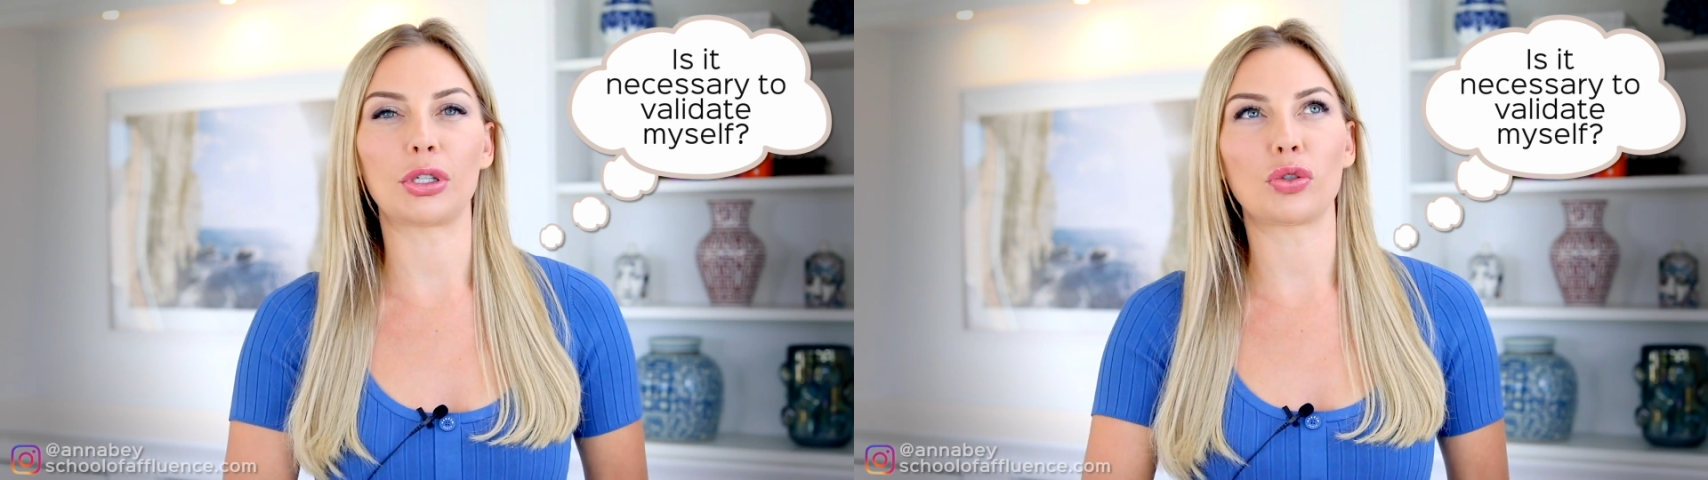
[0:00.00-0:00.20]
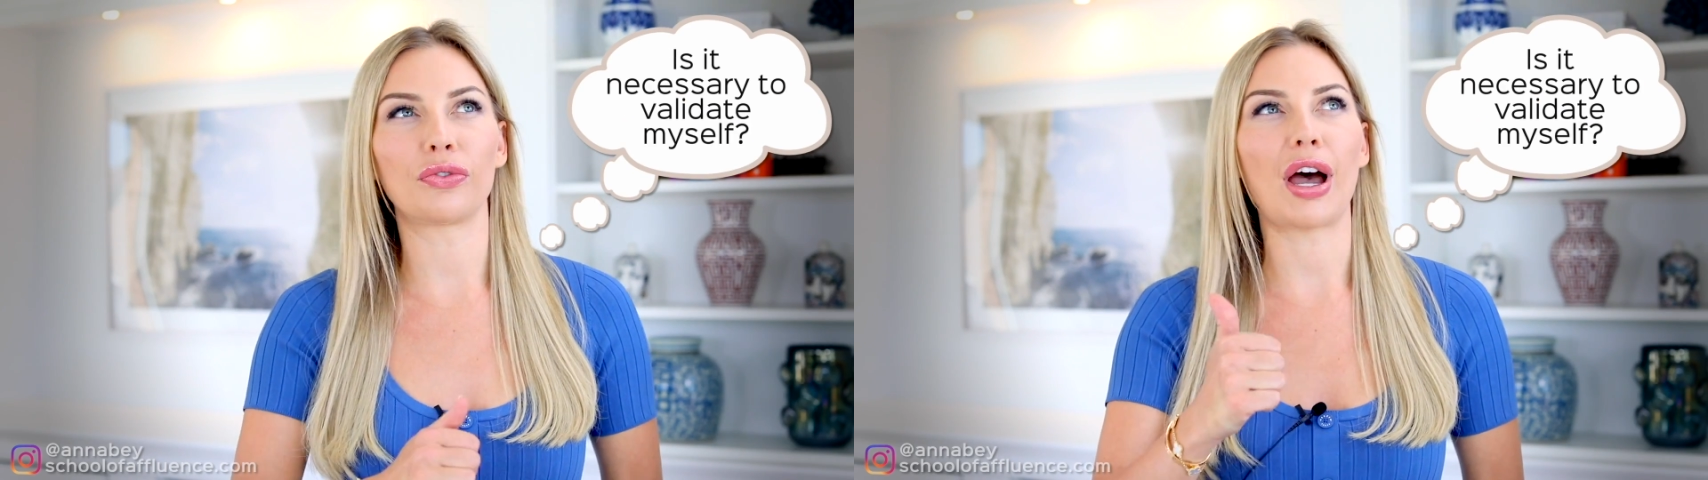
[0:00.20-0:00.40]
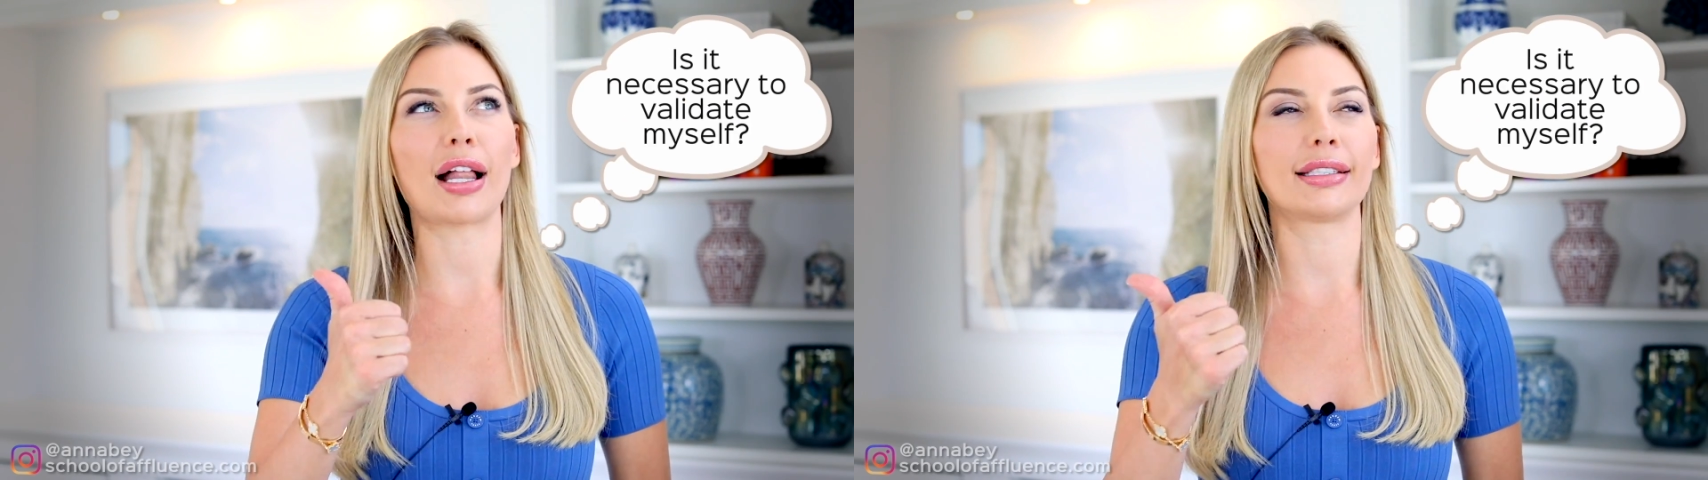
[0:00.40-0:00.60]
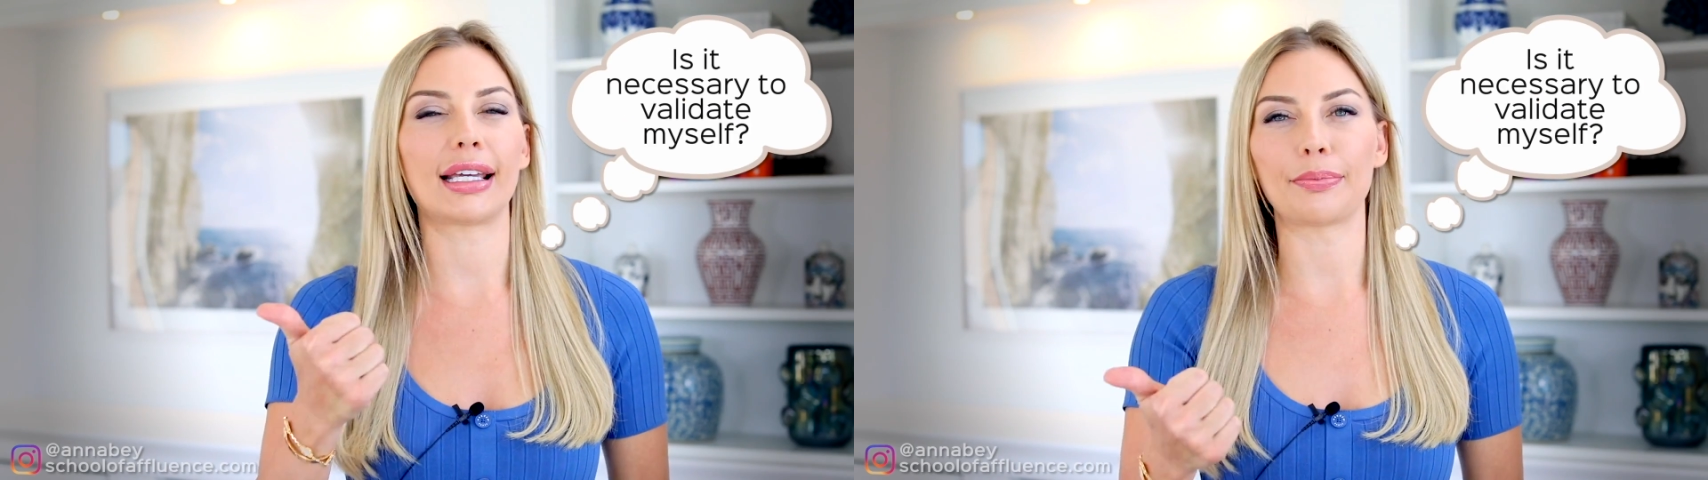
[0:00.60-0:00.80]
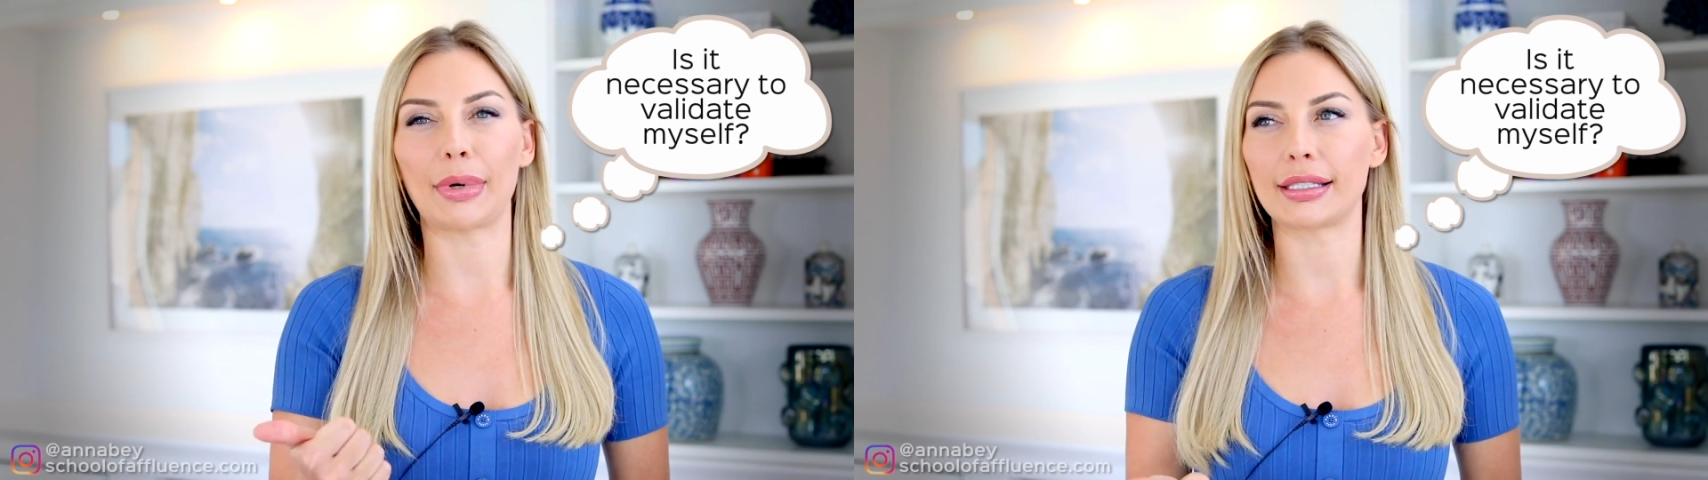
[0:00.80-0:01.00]
me to
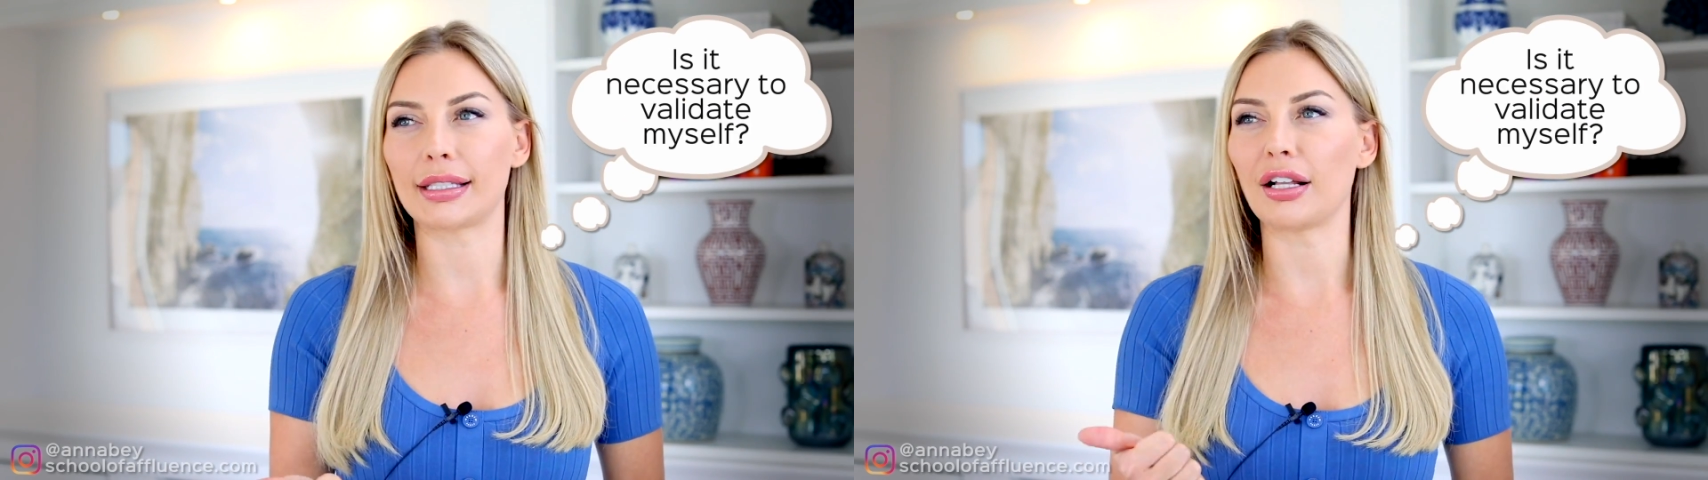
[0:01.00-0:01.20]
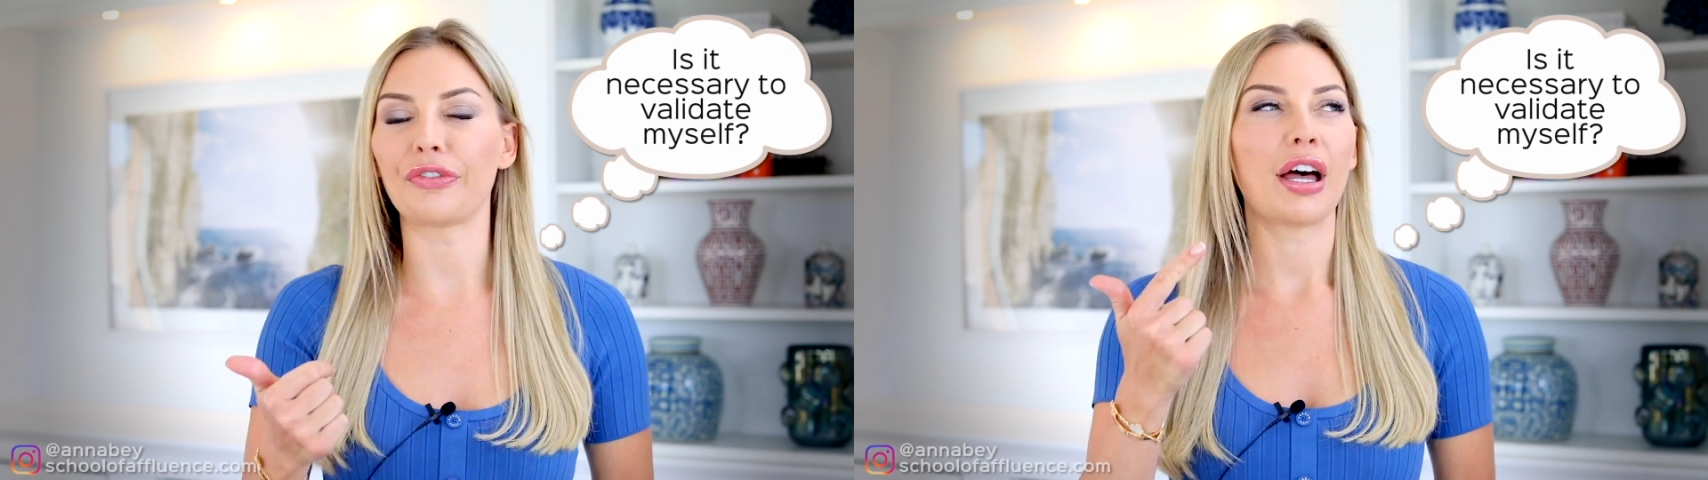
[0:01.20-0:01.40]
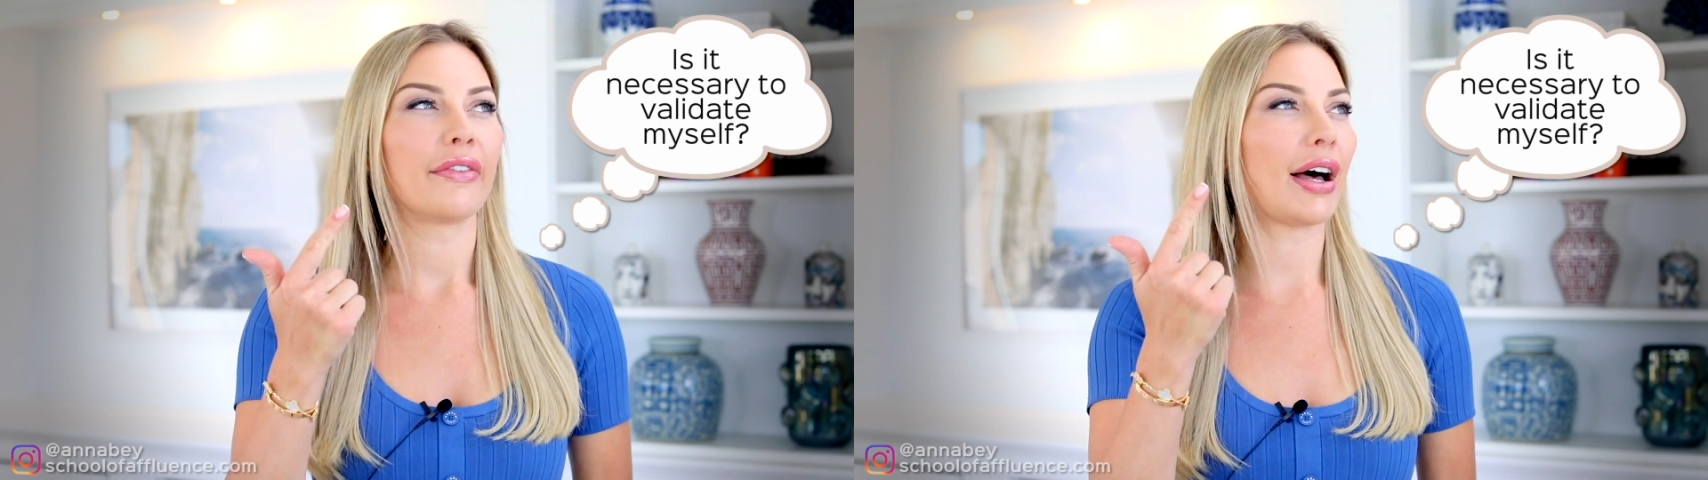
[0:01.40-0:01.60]
validate myself,